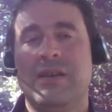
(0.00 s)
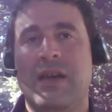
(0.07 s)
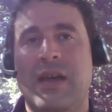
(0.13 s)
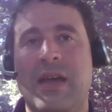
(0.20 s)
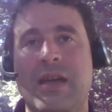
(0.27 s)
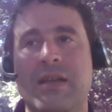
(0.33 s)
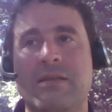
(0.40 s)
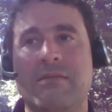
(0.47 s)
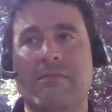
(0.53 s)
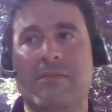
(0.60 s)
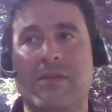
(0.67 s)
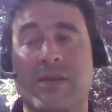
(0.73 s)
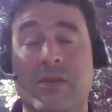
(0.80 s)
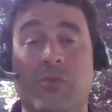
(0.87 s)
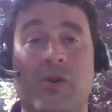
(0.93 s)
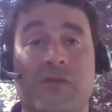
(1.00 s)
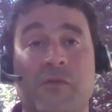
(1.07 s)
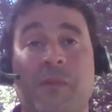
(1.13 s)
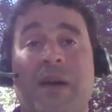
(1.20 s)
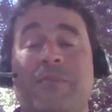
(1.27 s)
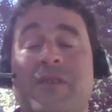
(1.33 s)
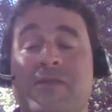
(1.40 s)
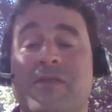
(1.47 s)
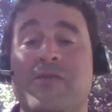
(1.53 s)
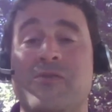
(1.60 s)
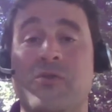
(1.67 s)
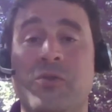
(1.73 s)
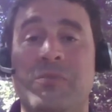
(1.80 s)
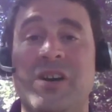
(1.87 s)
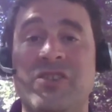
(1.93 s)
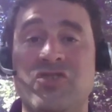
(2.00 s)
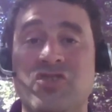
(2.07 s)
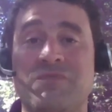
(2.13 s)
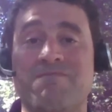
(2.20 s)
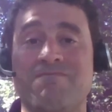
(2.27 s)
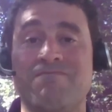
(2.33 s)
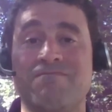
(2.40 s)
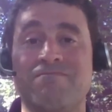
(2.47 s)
And he wants my business so much